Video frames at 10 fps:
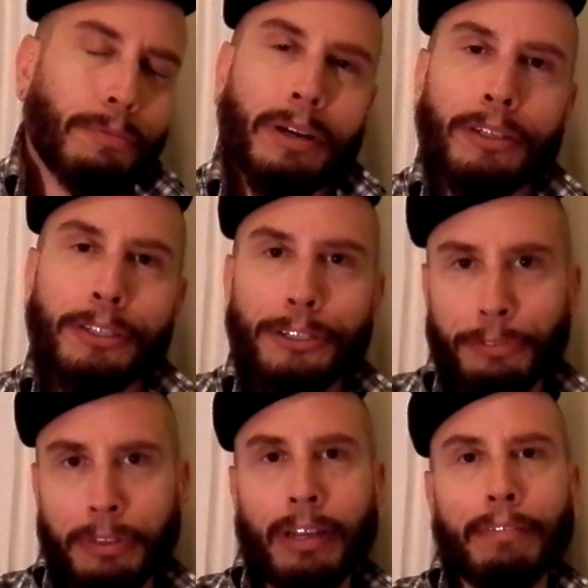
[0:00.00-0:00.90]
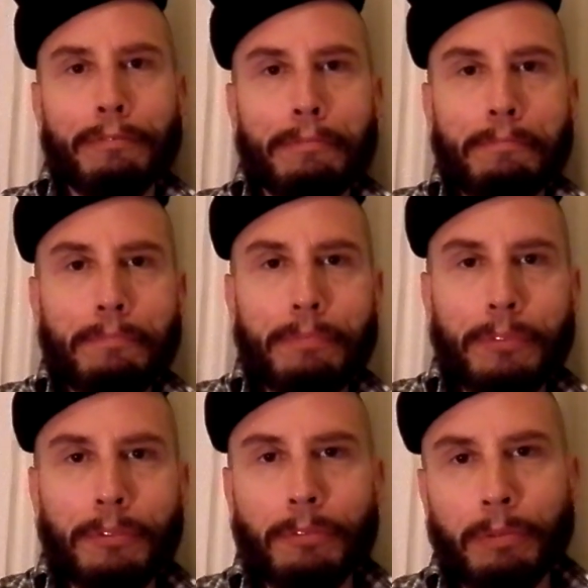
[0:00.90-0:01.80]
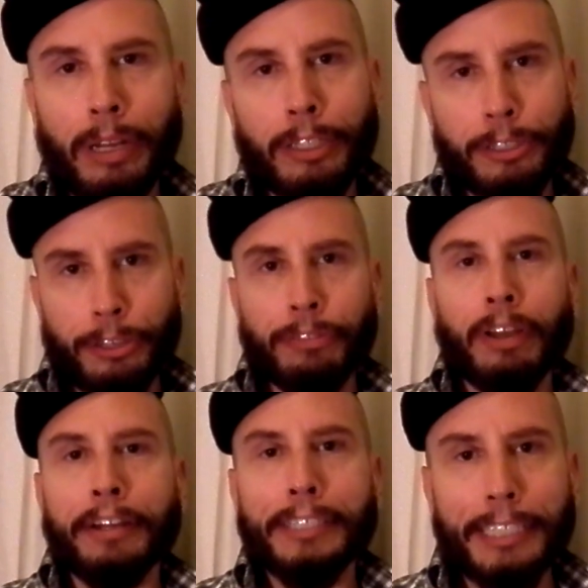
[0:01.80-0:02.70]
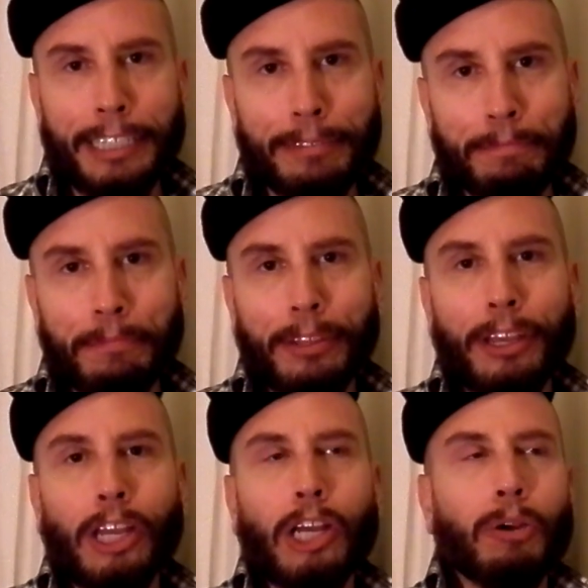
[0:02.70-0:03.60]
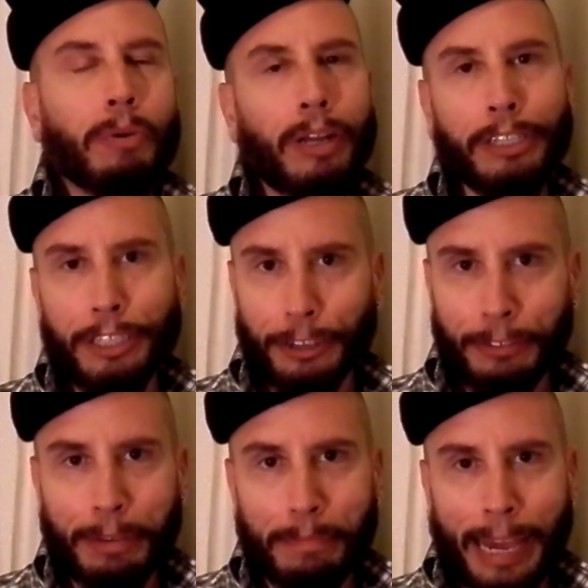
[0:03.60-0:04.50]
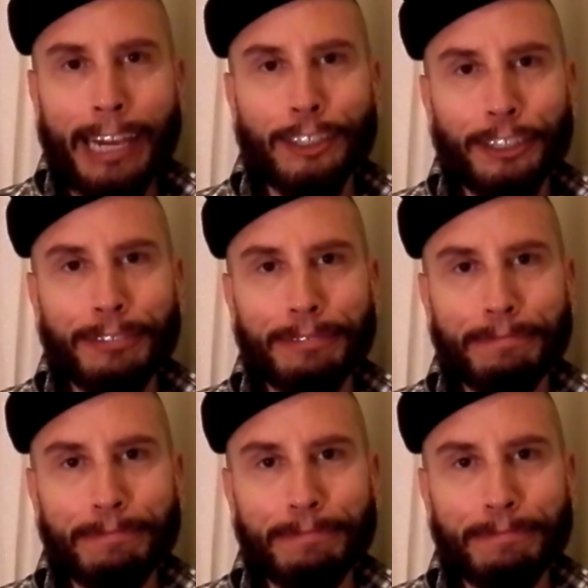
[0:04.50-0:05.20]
we all deserve love. We all deserve honesty. We all deserve compassion.